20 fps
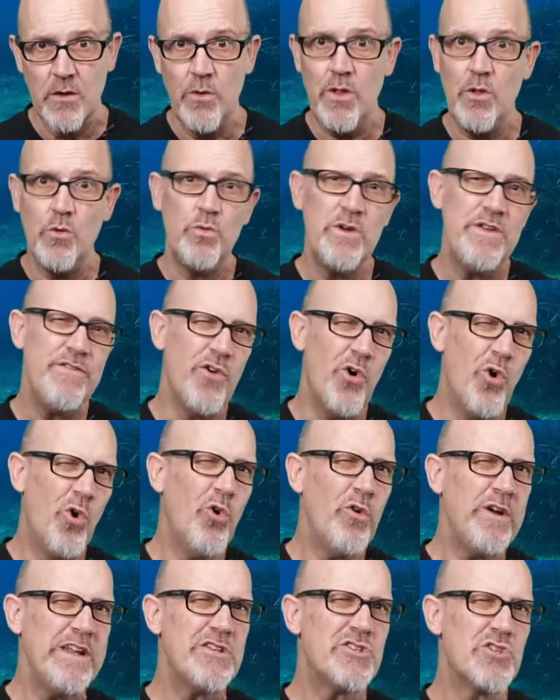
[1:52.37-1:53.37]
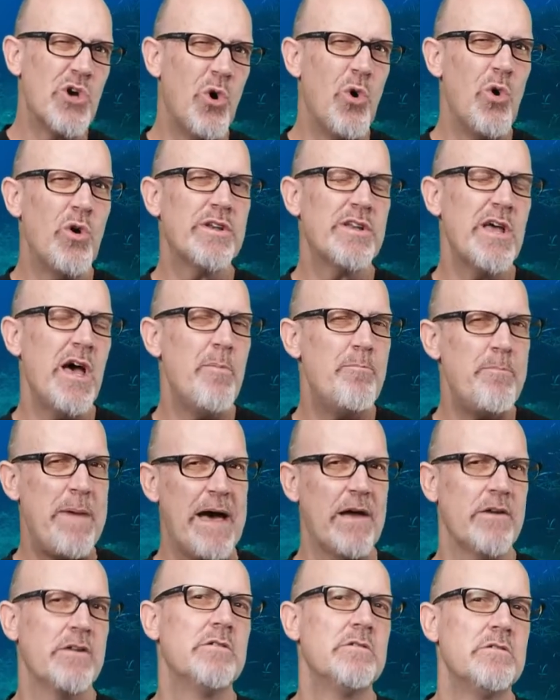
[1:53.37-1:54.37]
Well, we've already talked
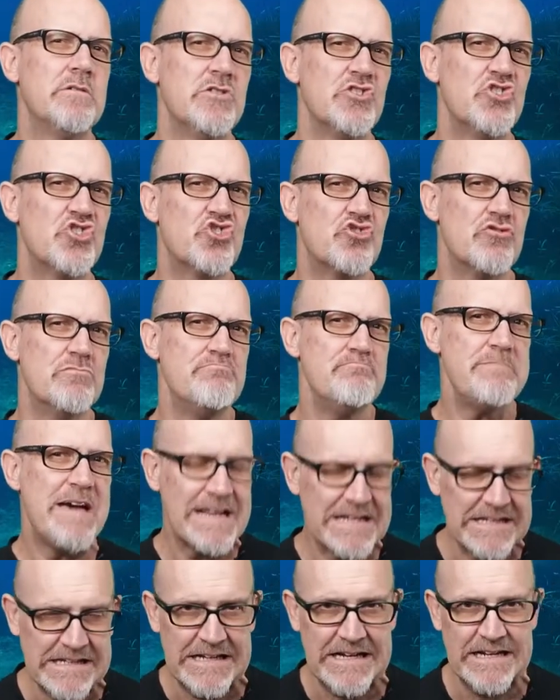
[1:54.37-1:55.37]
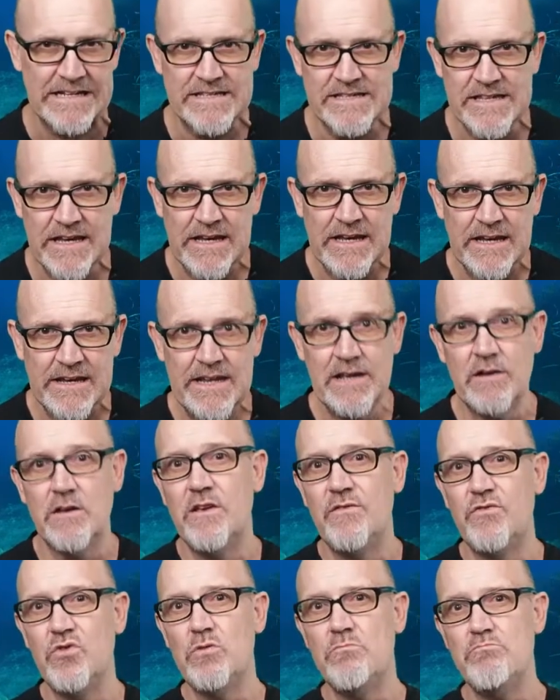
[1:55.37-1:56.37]
about stromatolites. Now,
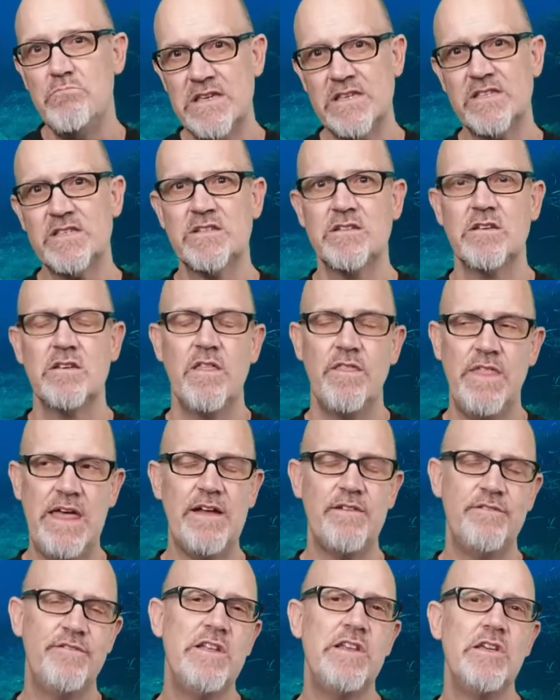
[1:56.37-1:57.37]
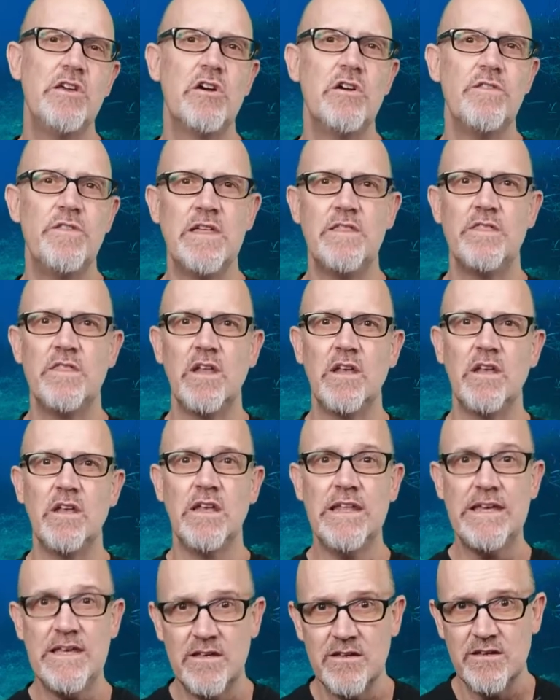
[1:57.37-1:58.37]
if you missed that video, then the
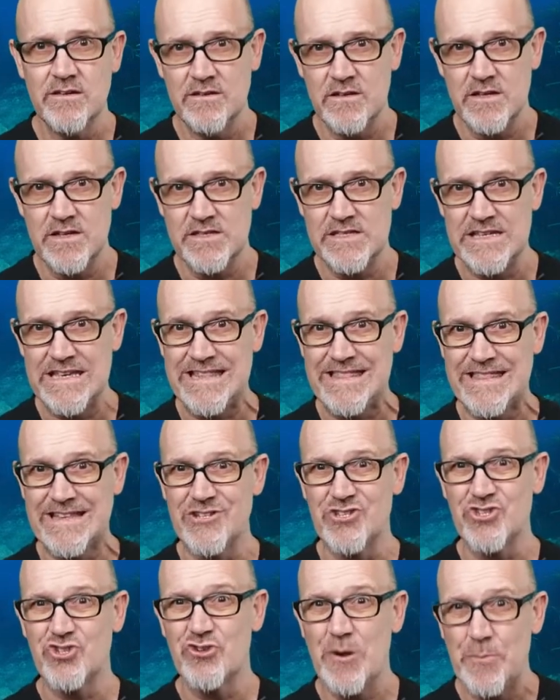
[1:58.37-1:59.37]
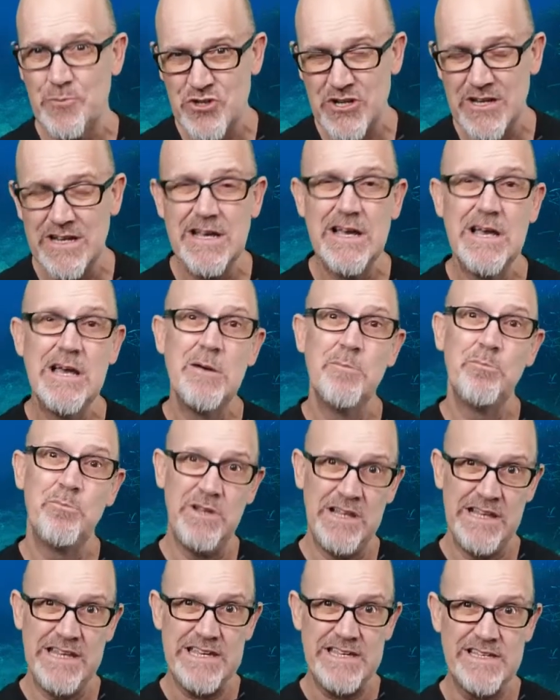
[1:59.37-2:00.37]
link is in the description.
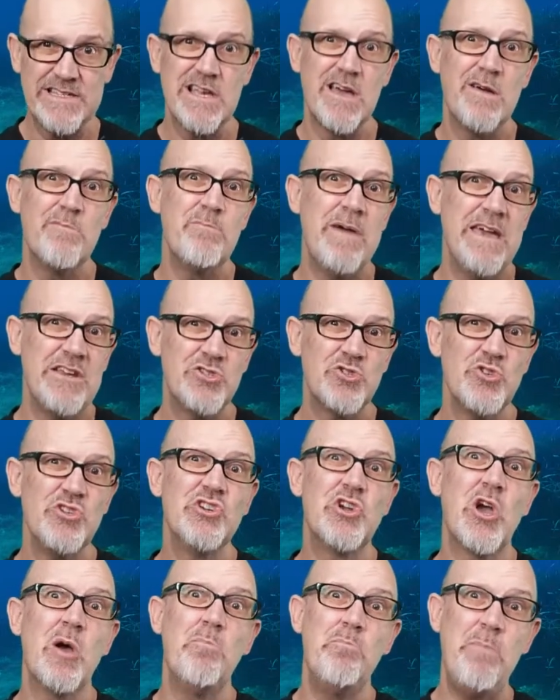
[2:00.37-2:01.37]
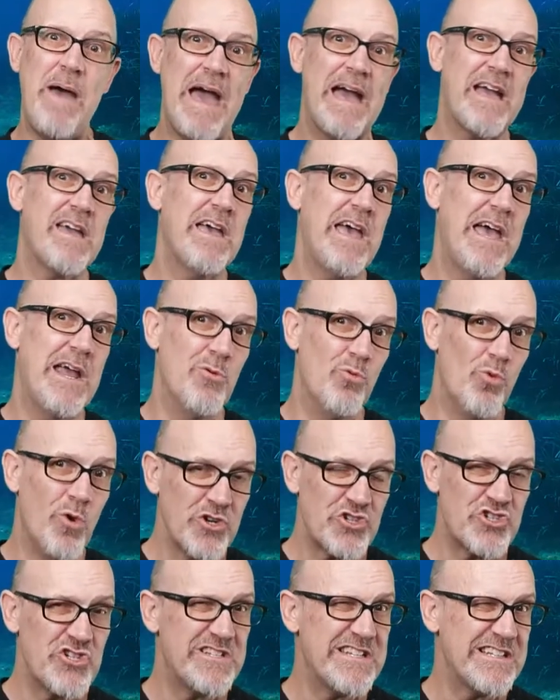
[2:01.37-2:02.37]
Please make sure you go back and
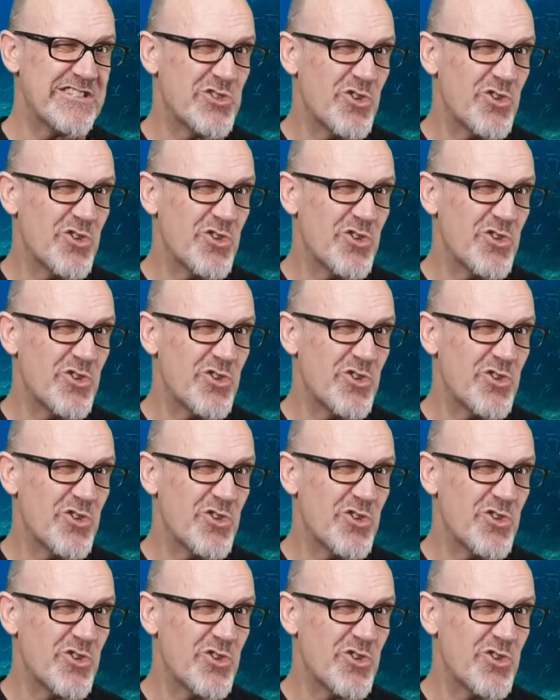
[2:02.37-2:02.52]
watch it to